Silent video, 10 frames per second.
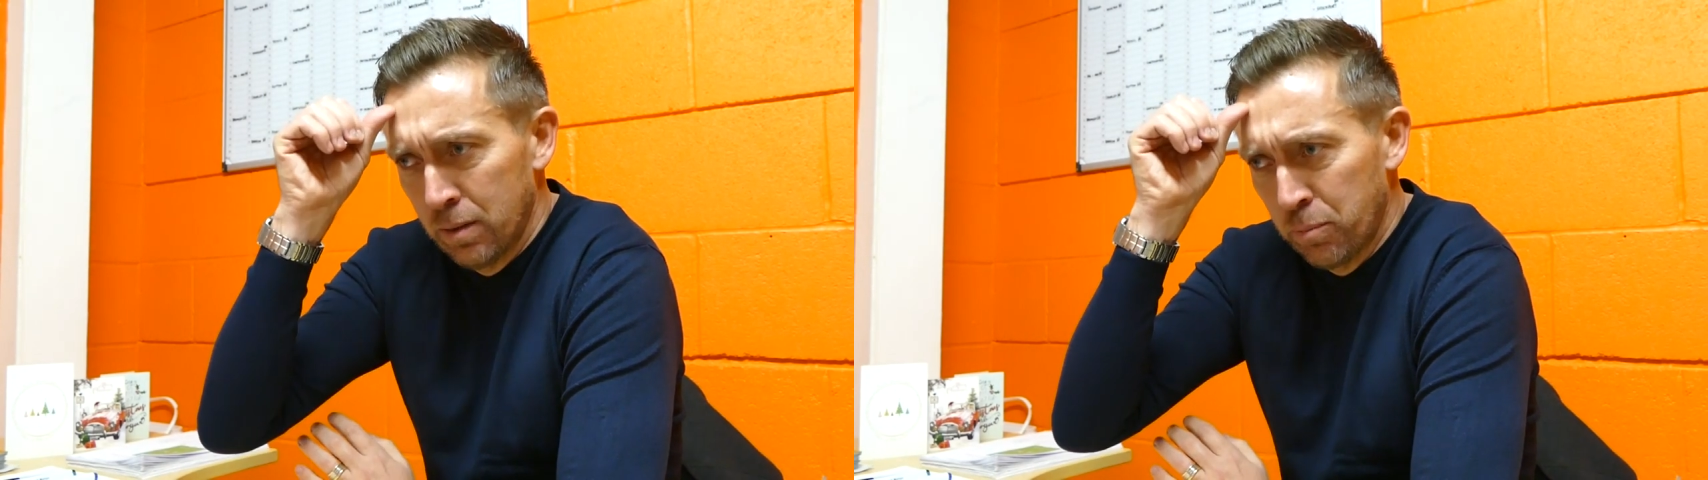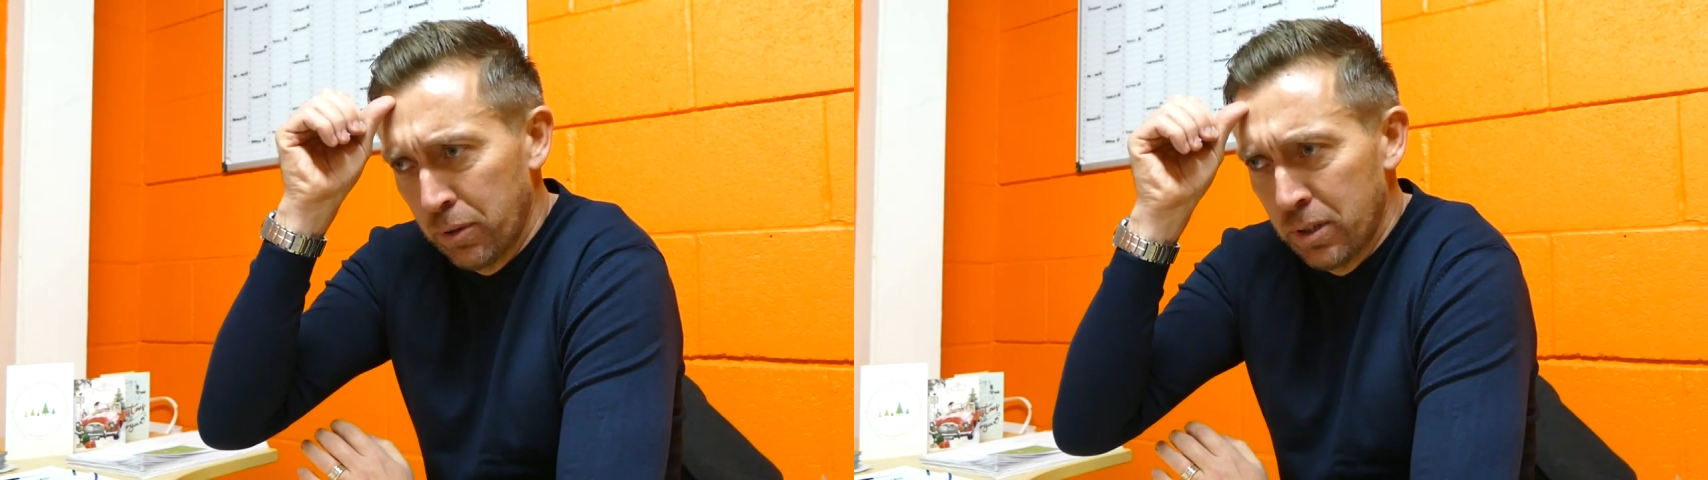
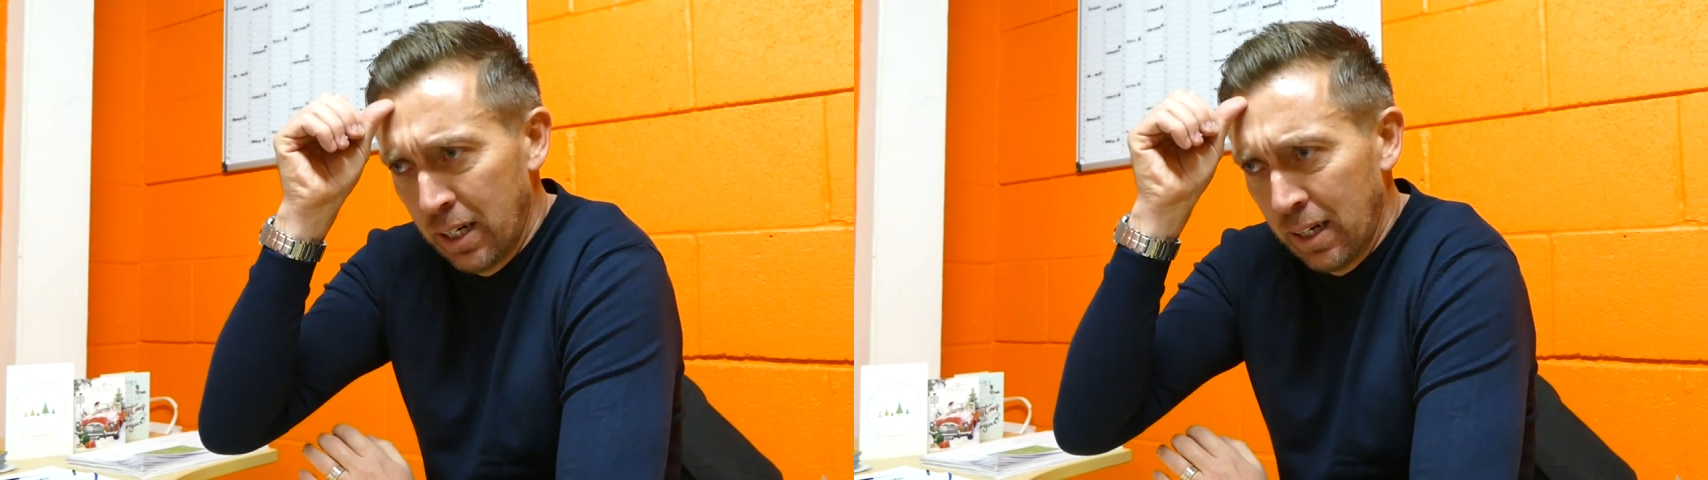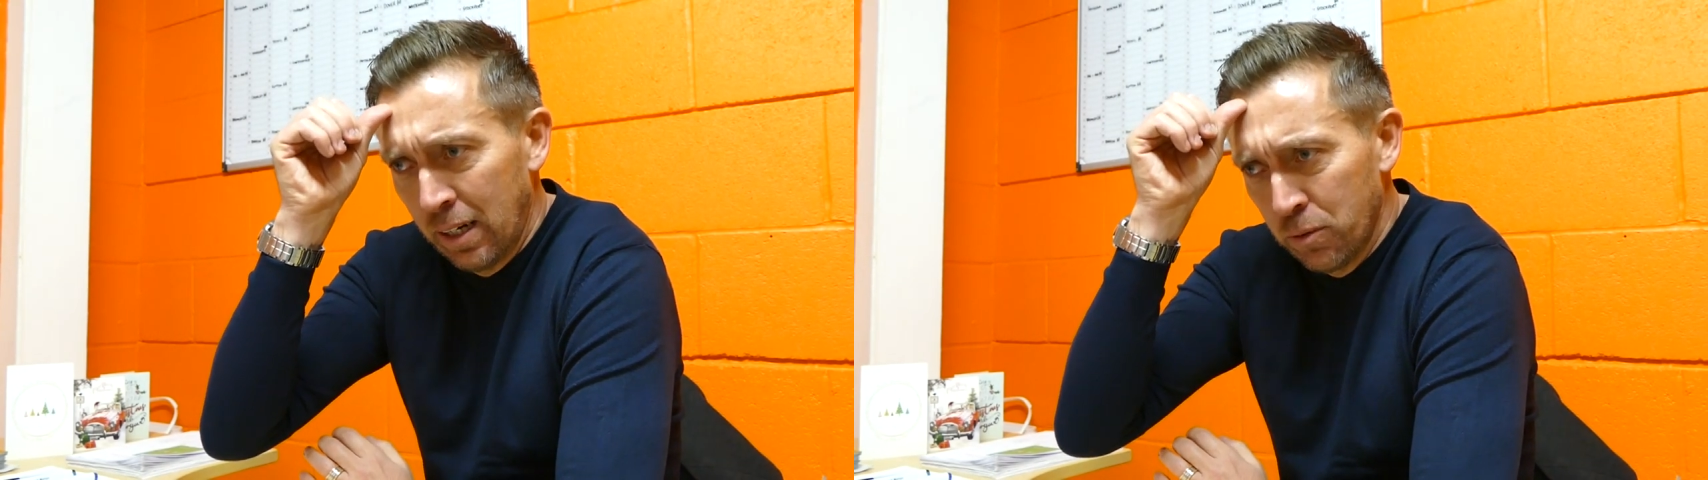
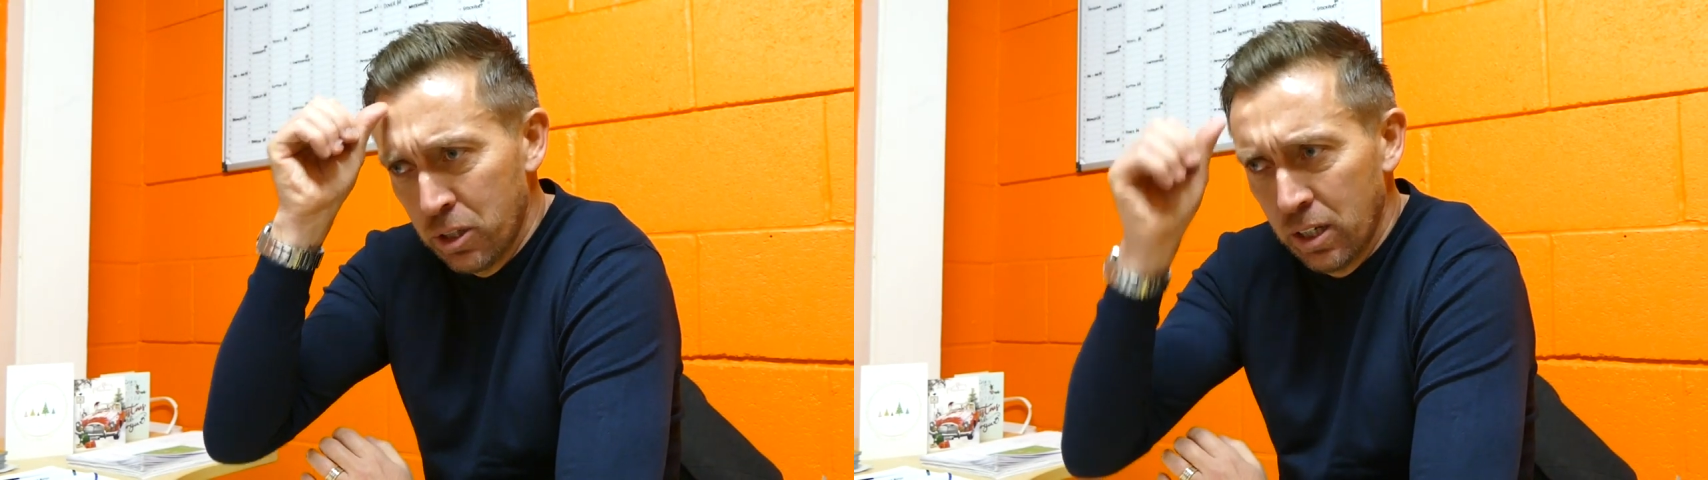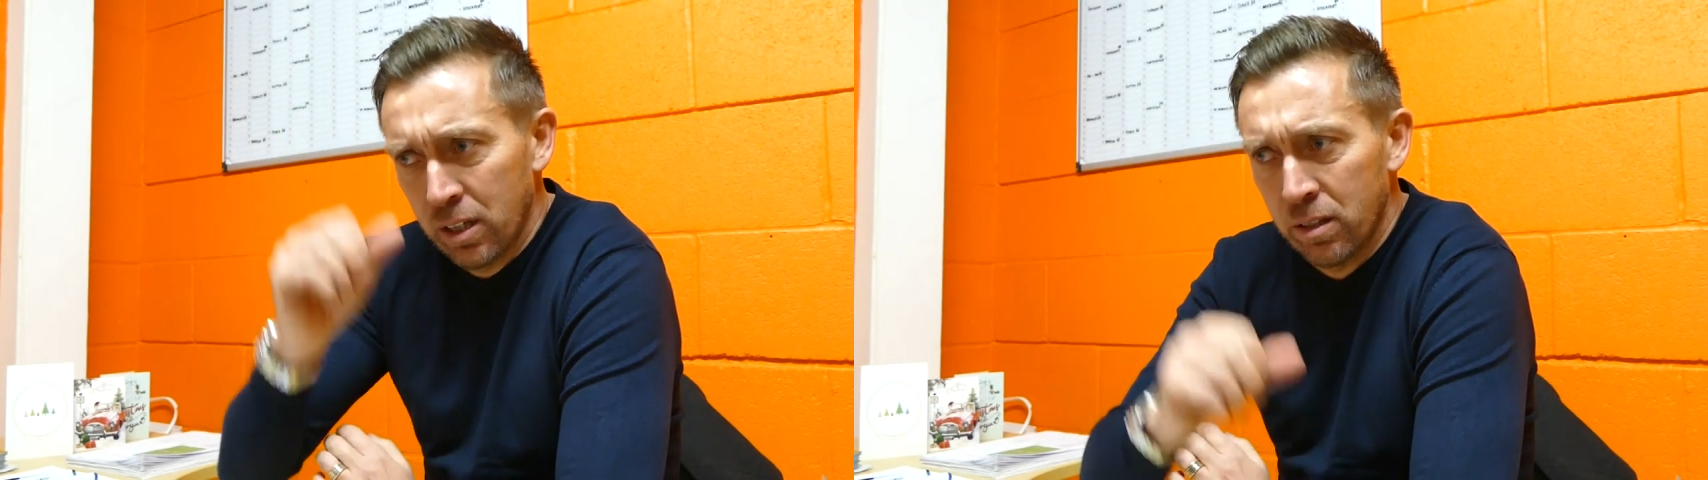protect
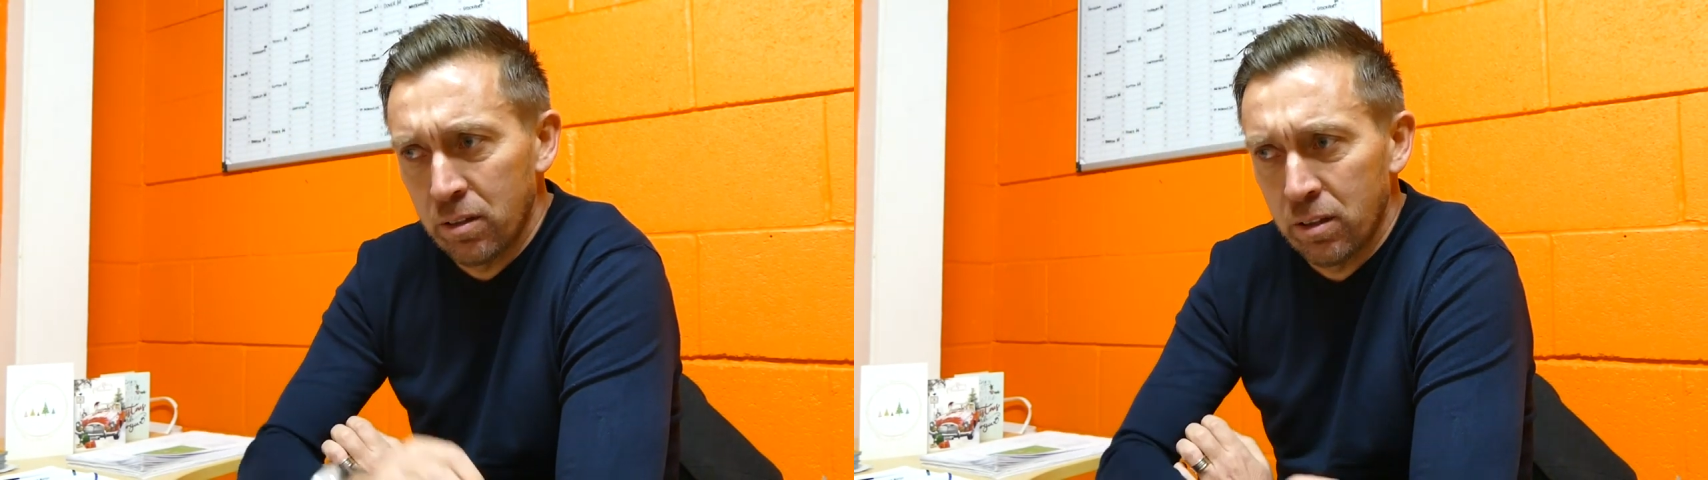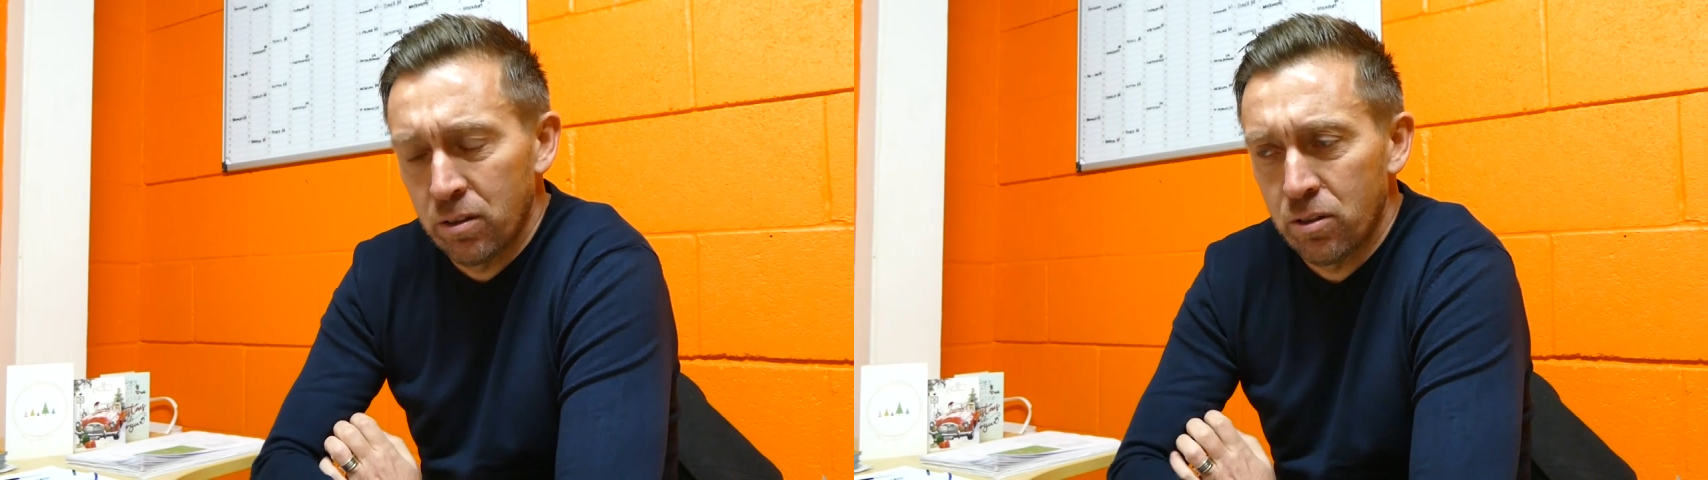Lochi
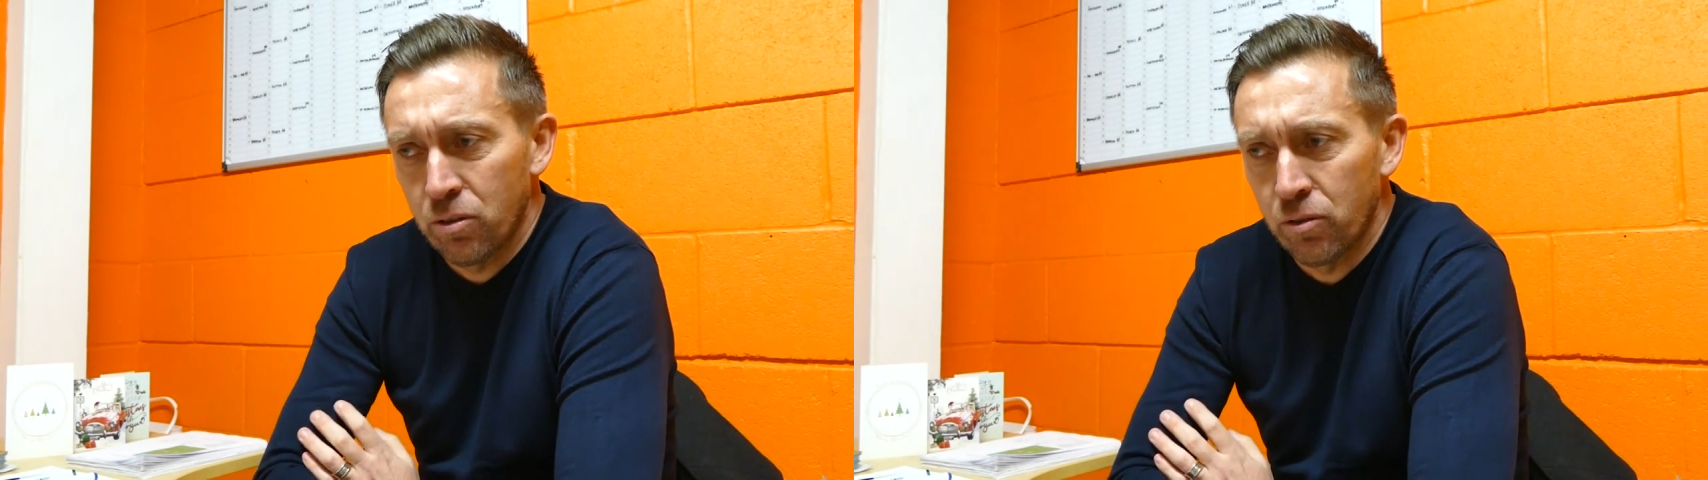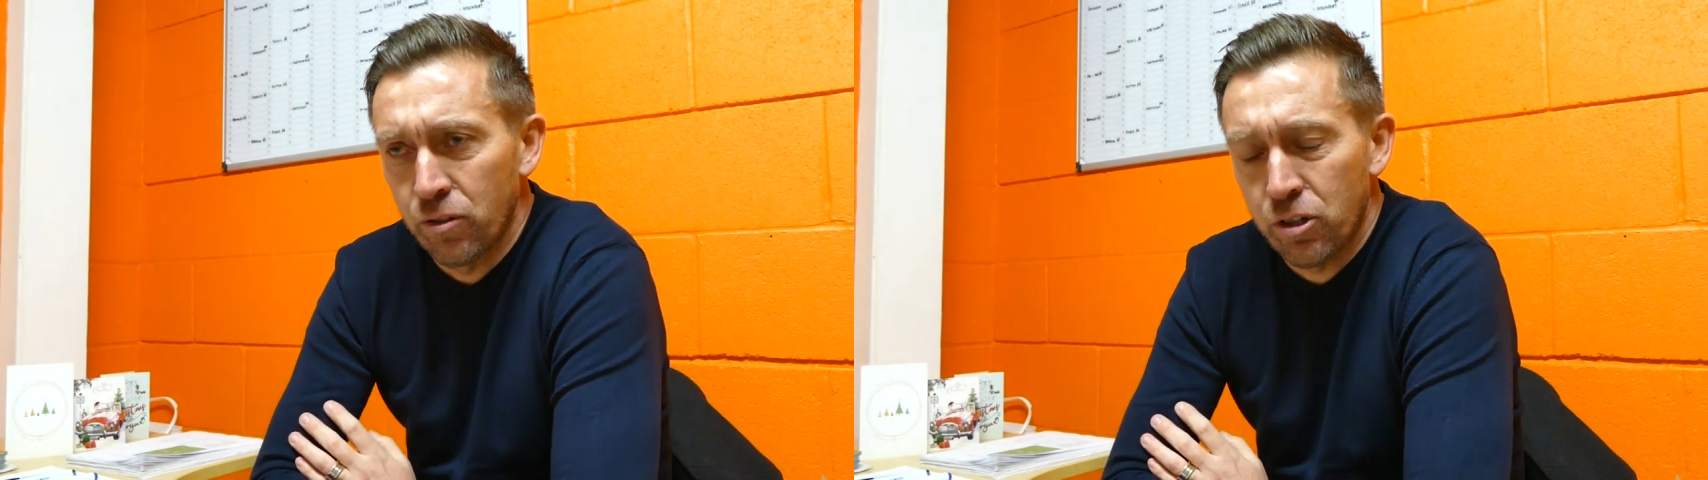and
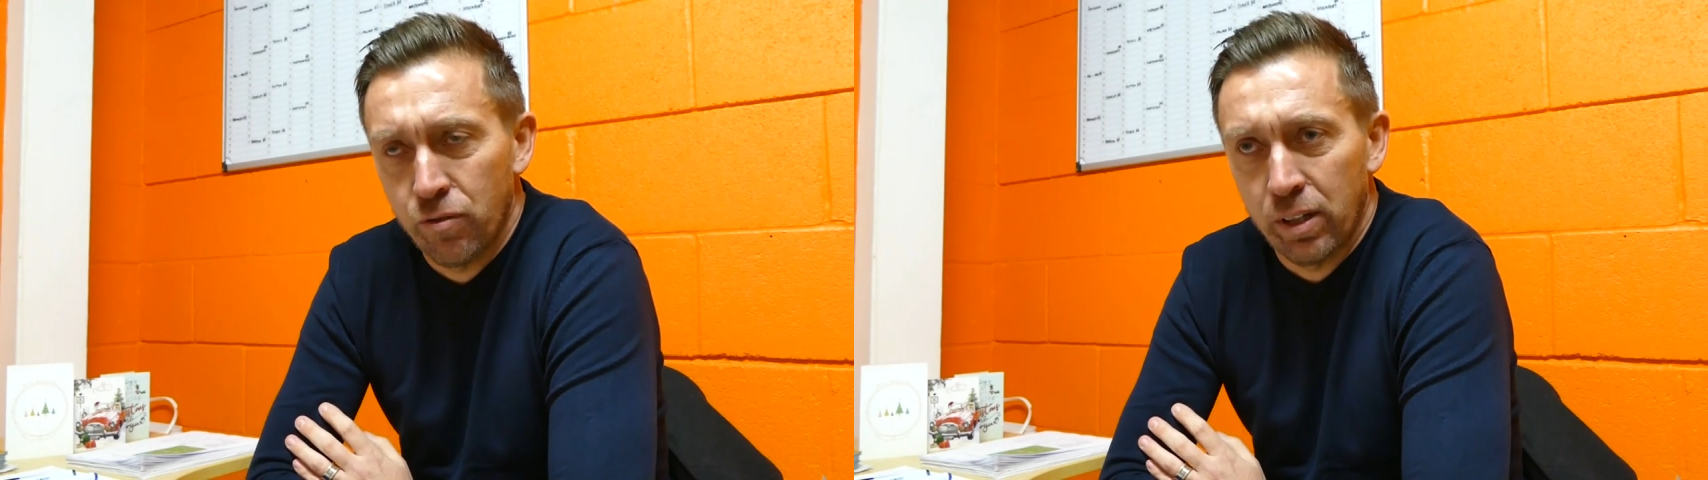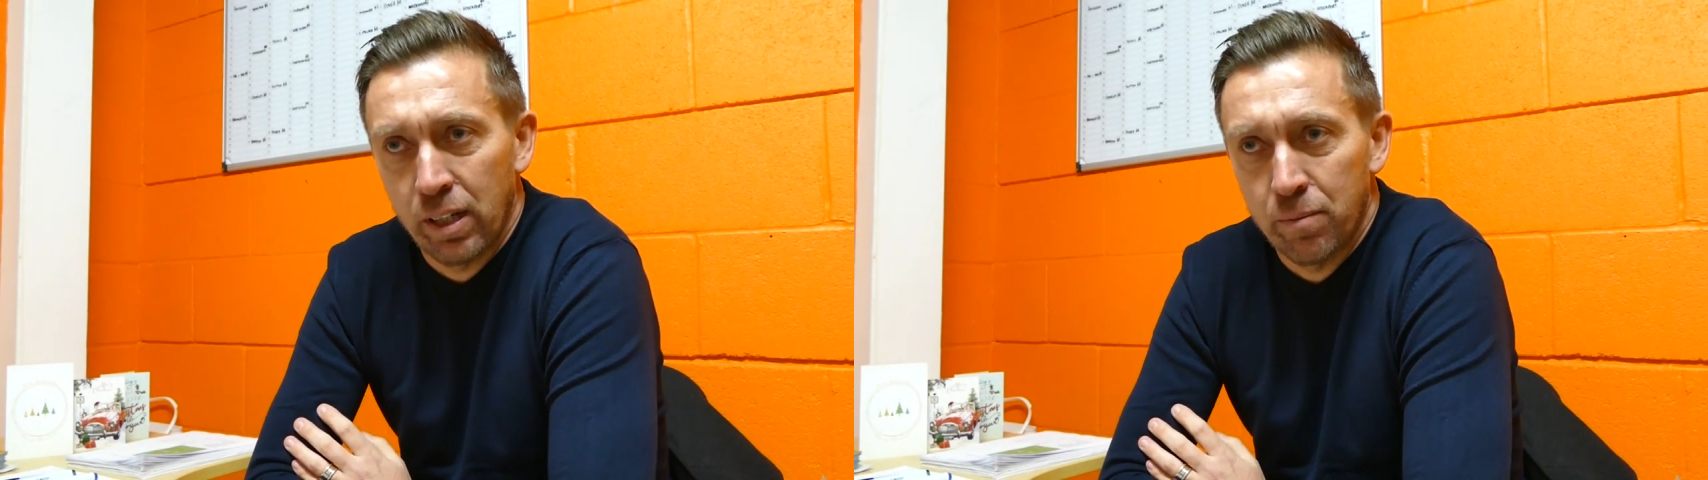sort of restrict